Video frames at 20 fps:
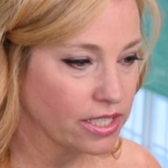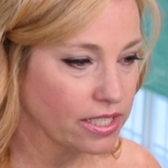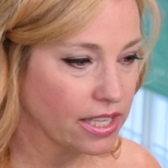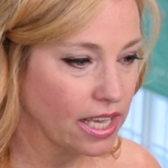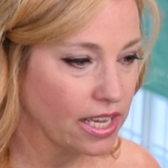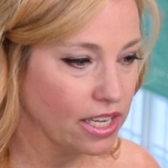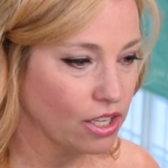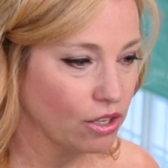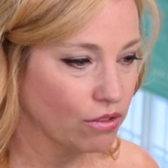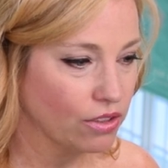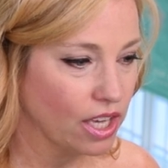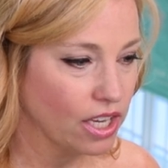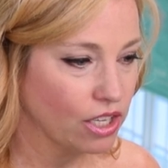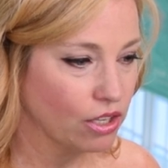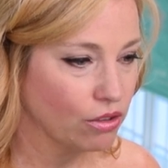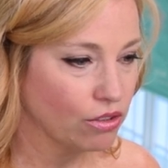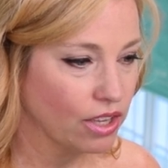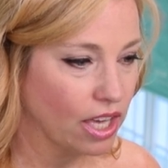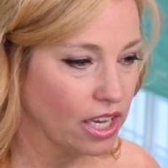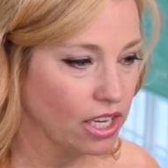Thank you,
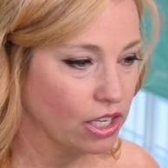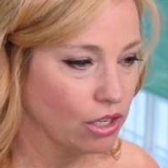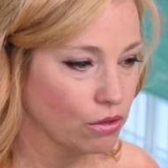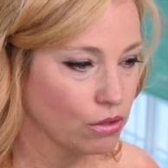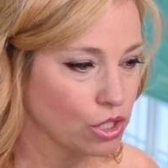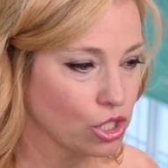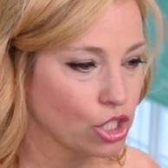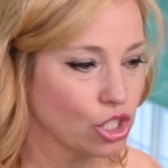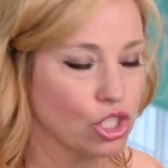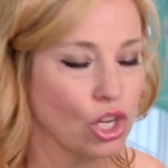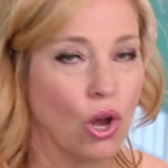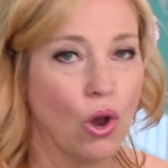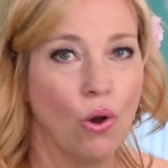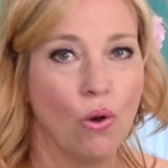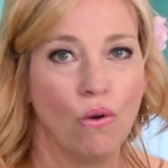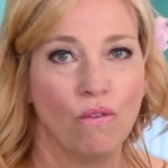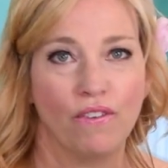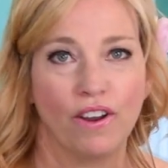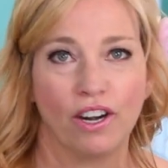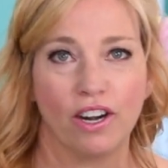thank you, thank you
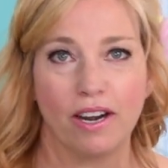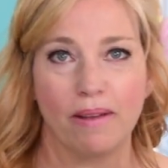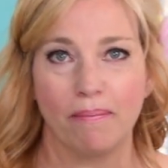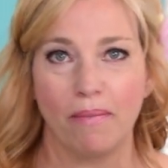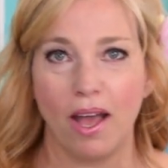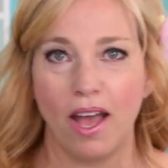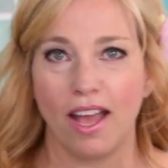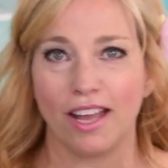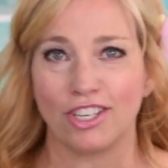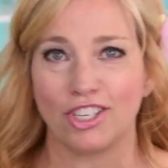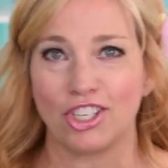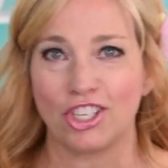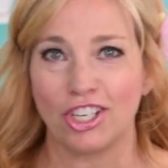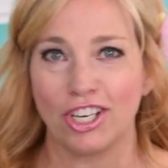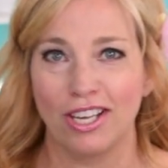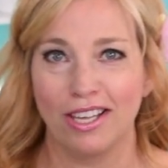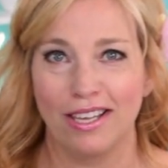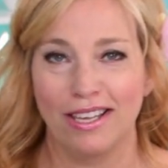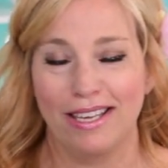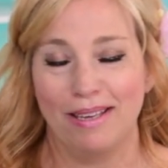so very much.
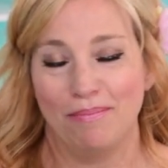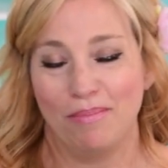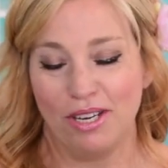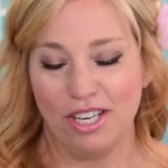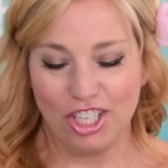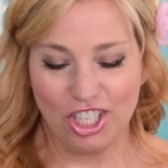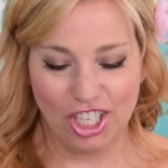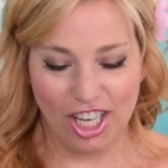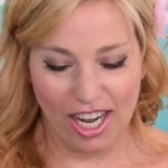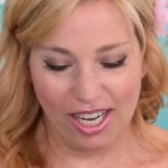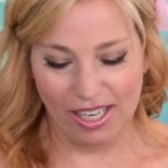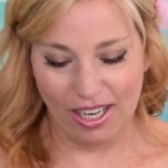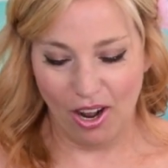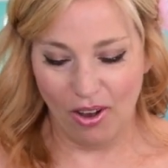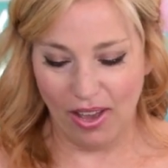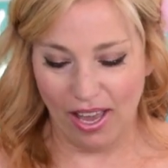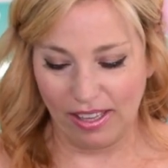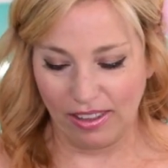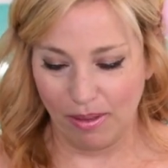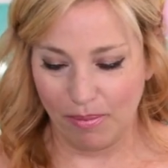Appreciate it.
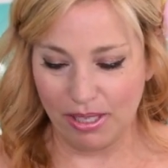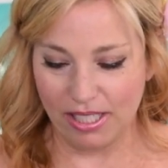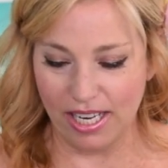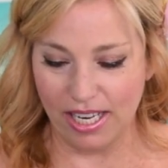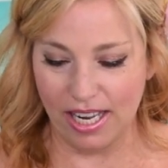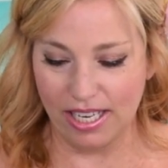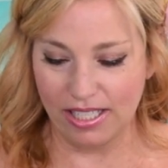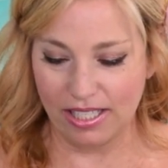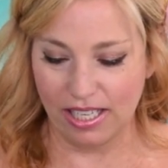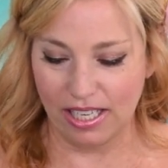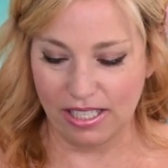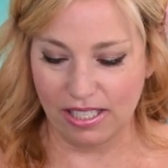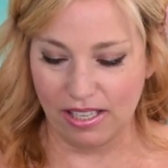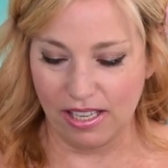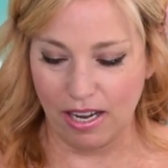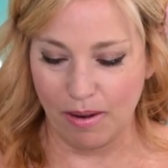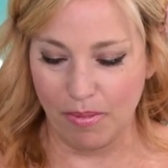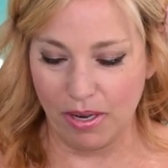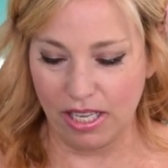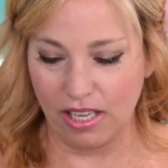Okay, let me taste this and
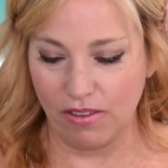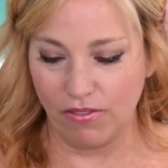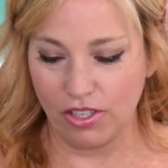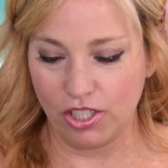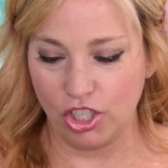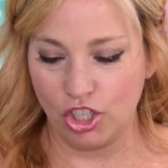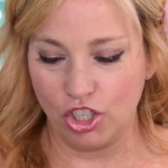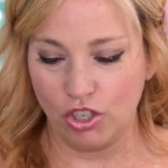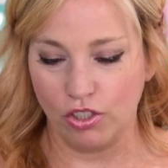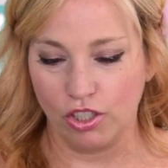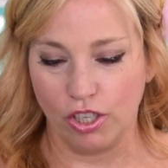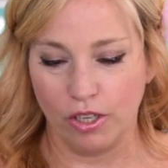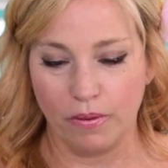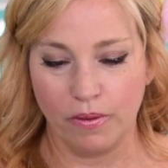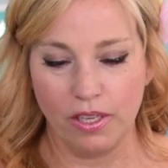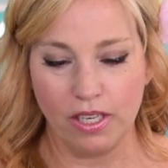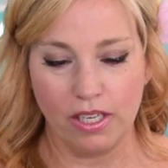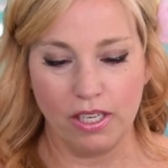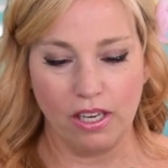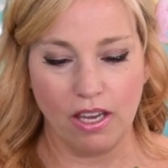then I'm gonna give it to Junior.
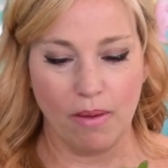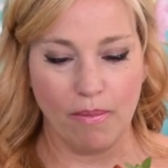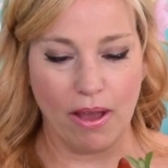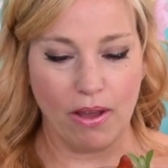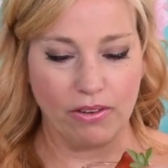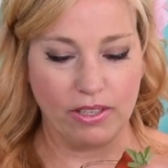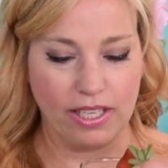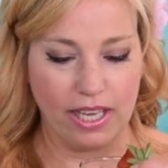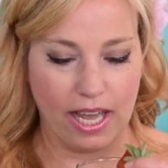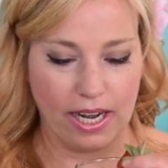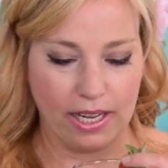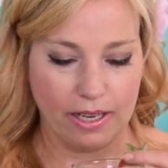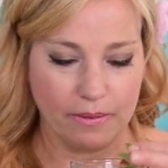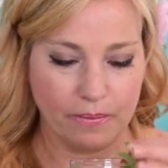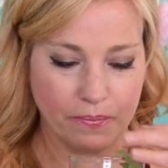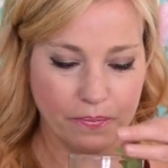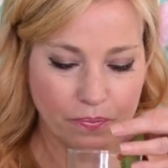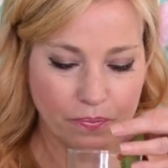He can come out and get it.